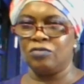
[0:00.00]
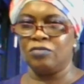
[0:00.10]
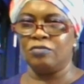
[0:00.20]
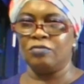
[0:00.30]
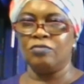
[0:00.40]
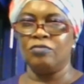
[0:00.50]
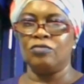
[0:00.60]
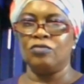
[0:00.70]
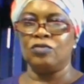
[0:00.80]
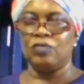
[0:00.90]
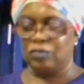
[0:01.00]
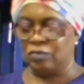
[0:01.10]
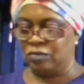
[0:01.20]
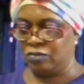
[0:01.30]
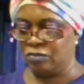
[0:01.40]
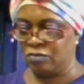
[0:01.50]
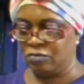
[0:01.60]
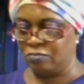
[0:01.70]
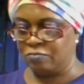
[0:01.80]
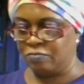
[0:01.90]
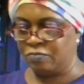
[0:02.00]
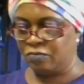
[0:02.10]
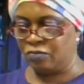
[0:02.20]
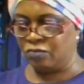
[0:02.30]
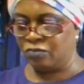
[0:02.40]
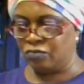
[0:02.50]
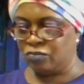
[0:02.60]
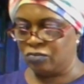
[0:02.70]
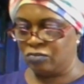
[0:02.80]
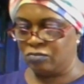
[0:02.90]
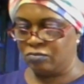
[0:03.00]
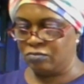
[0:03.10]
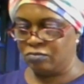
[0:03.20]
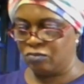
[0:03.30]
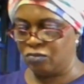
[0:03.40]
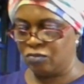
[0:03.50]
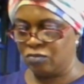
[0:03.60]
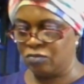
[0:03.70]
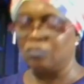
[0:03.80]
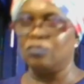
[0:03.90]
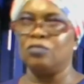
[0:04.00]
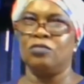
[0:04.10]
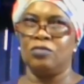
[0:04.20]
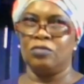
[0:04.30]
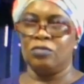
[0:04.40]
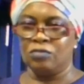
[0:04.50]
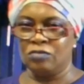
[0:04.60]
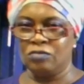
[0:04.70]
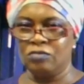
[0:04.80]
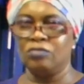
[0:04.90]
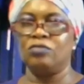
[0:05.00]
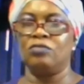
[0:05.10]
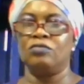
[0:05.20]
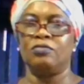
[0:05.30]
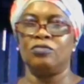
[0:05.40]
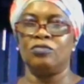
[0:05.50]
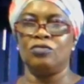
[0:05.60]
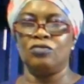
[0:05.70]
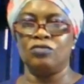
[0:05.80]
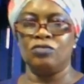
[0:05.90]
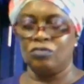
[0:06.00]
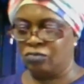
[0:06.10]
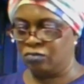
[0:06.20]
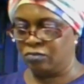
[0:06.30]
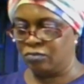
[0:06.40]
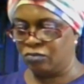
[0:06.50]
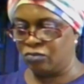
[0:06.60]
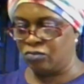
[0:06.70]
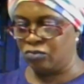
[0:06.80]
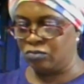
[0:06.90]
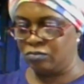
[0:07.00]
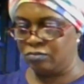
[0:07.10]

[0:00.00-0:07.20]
(not speaking)